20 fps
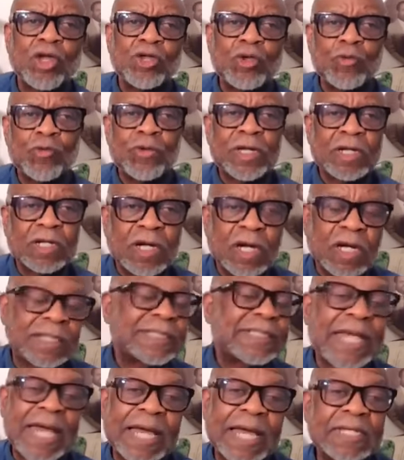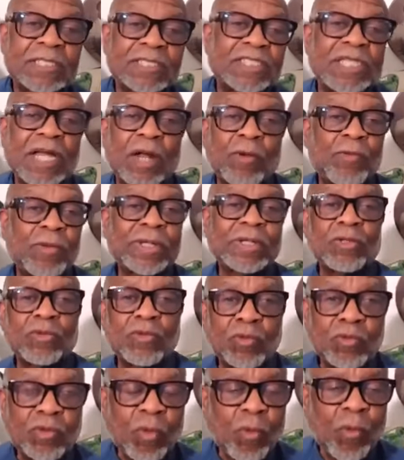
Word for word: You can contact us directly through the